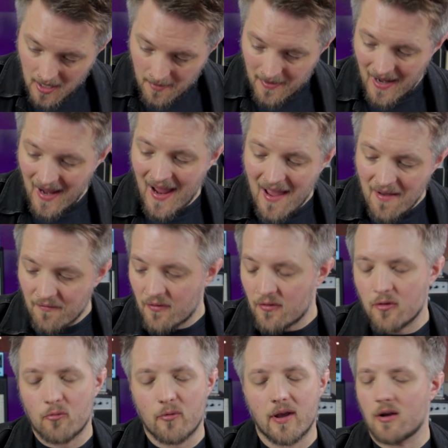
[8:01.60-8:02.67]
I'm going to have
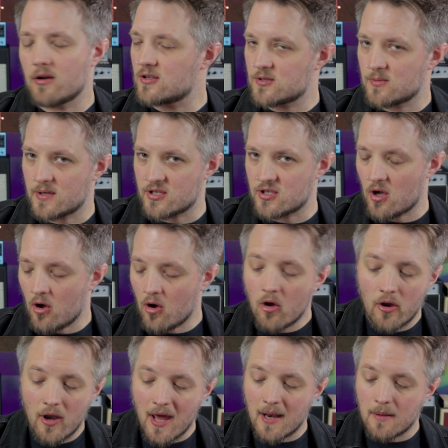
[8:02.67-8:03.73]
the recoil switched
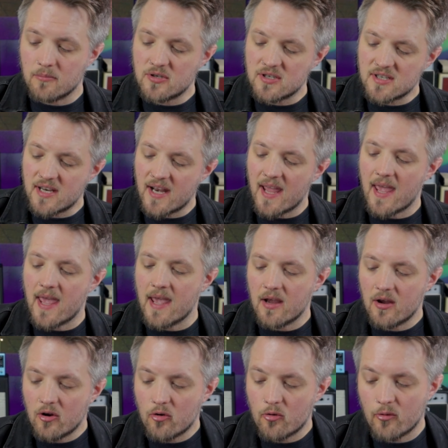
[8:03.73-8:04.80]
on and I'm just going to
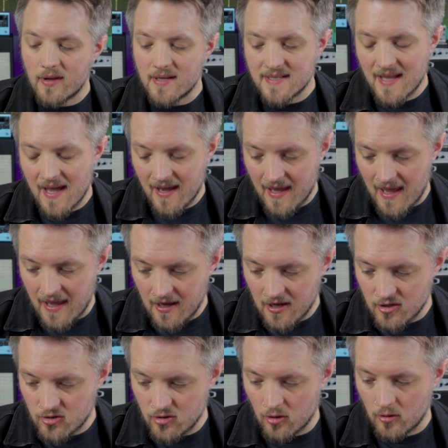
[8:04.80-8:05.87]
increase that gain
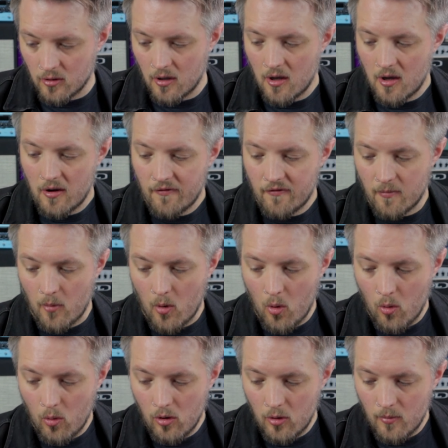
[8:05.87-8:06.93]
control from
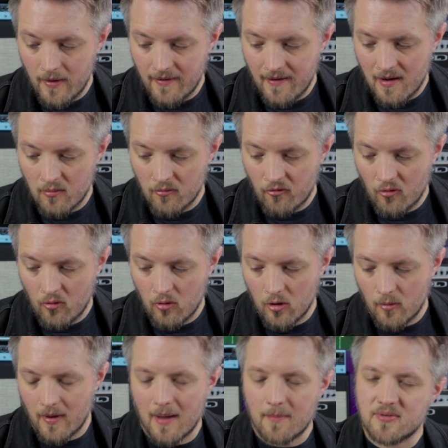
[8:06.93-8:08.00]
all the way down to
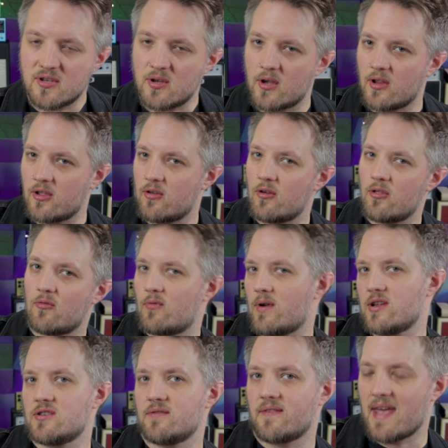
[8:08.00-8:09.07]
all the way up so you can hear the
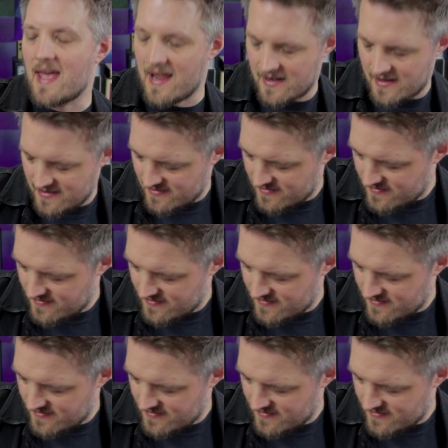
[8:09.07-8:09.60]
range of gain.